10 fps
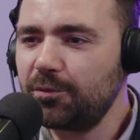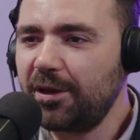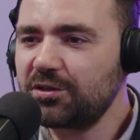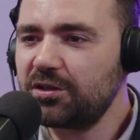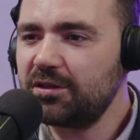you
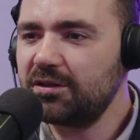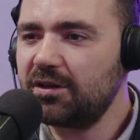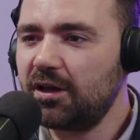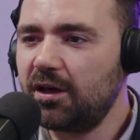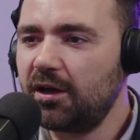mentioned,
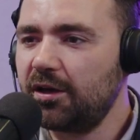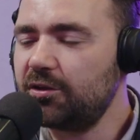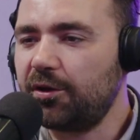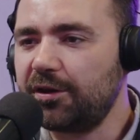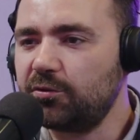
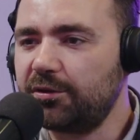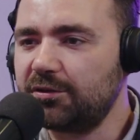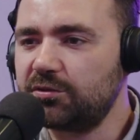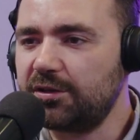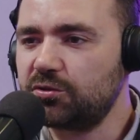in your
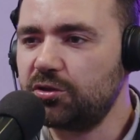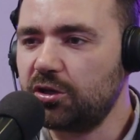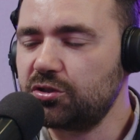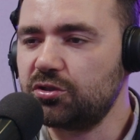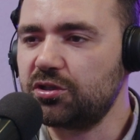
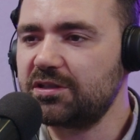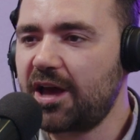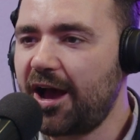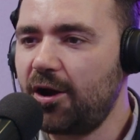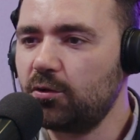introduction, just
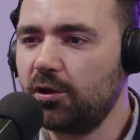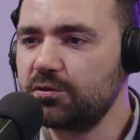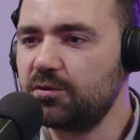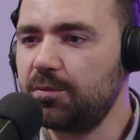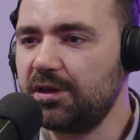how
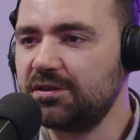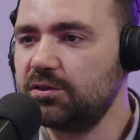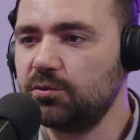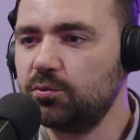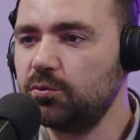close you've been
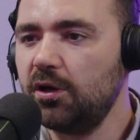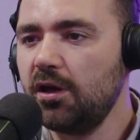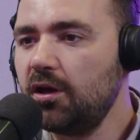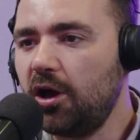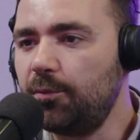to
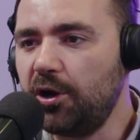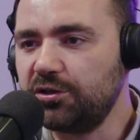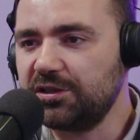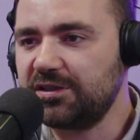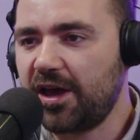
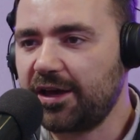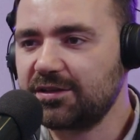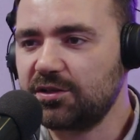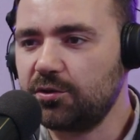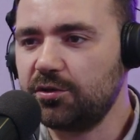emerging tech.
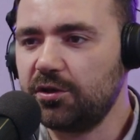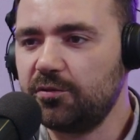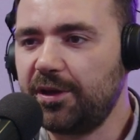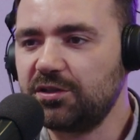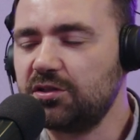So, you
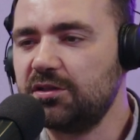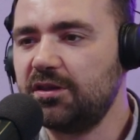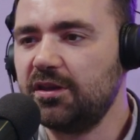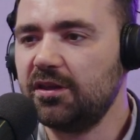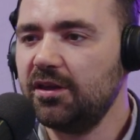mentioned
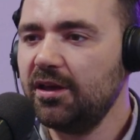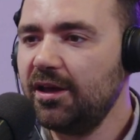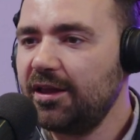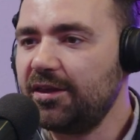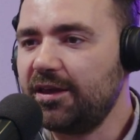the
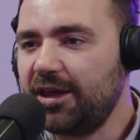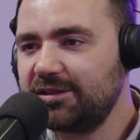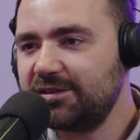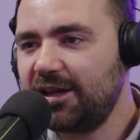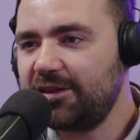
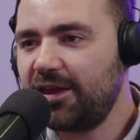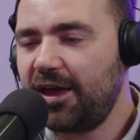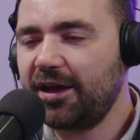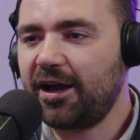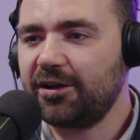internet
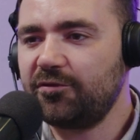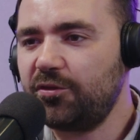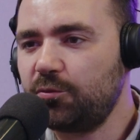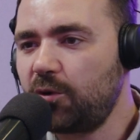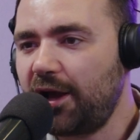there, kind of
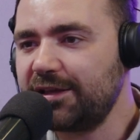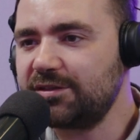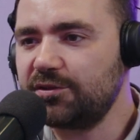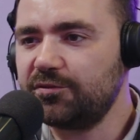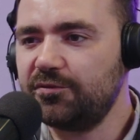the
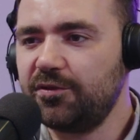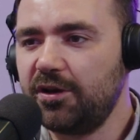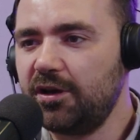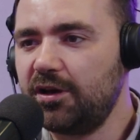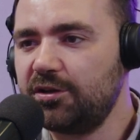rise of
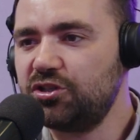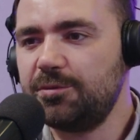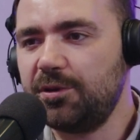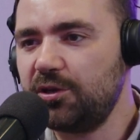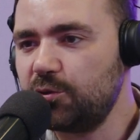
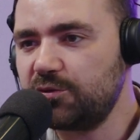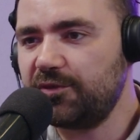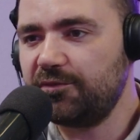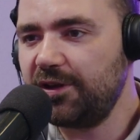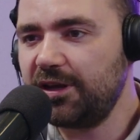GPUs of
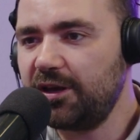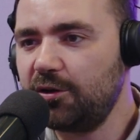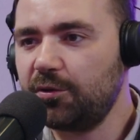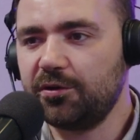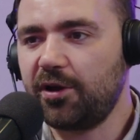
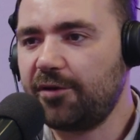NVIDIA and